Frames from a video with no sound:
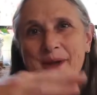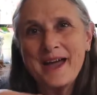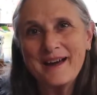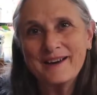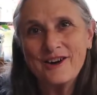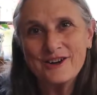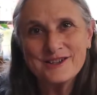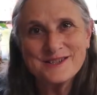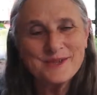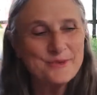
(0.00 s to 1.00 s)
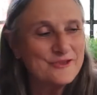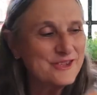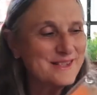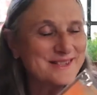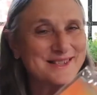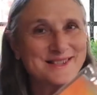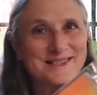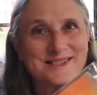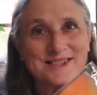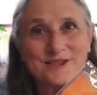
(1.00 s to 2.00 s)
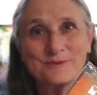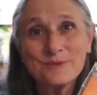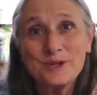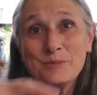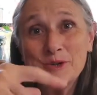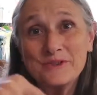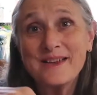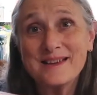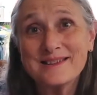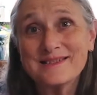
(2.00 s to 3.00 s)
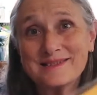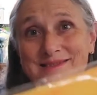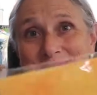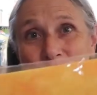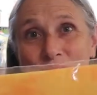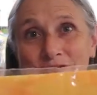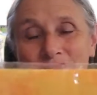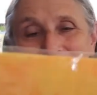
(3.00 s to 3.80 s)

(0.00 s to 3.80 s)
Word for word: back on some of this to rebuild that travel